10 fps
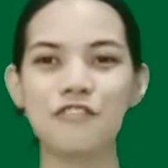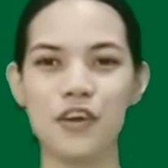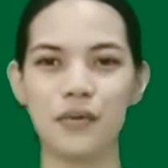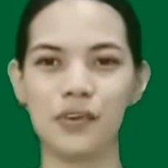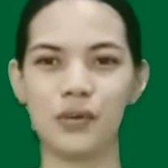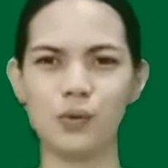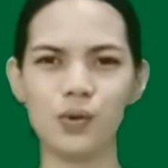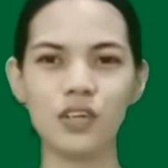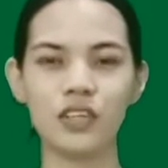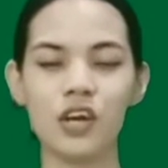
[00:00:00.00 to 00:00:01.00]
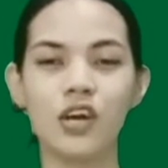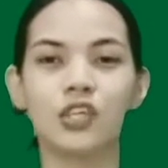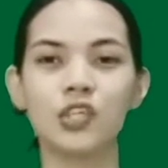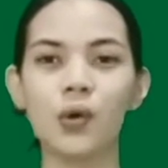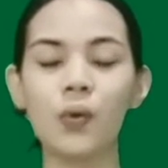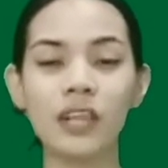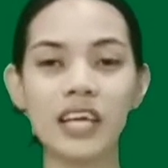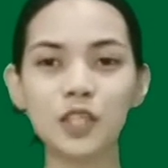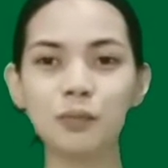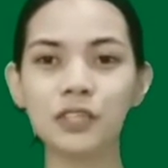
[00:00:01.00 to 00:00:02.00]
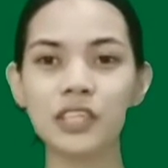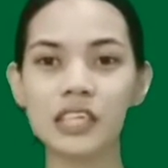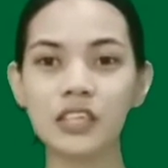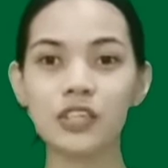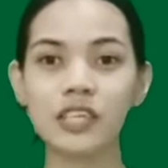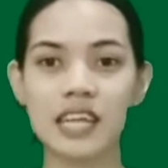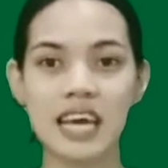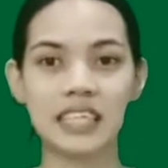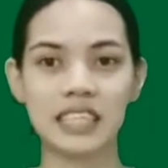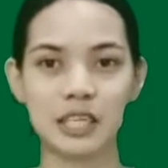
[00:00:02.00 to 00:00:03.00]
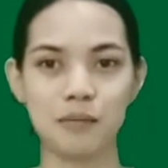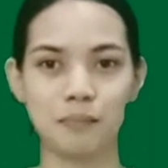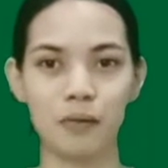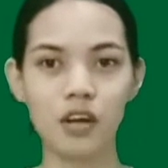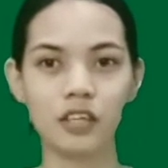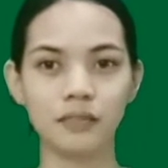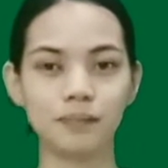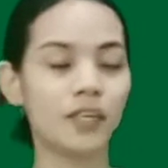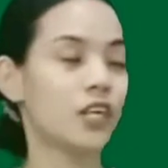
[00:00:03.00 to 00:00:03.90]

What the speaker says: Very good. So let's proceed to the next symbol.